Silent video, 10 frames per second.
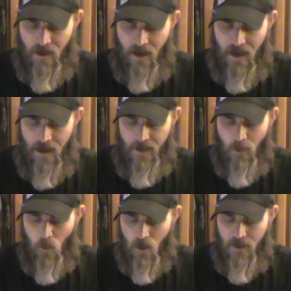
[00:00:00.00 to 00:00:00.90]
and
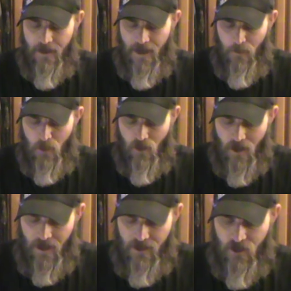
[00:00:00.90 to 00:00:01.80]
the work that they put
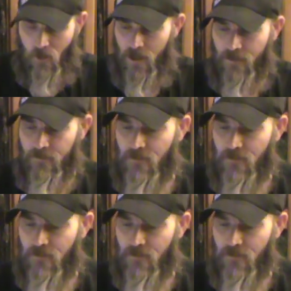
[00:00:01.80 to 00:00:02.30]
into it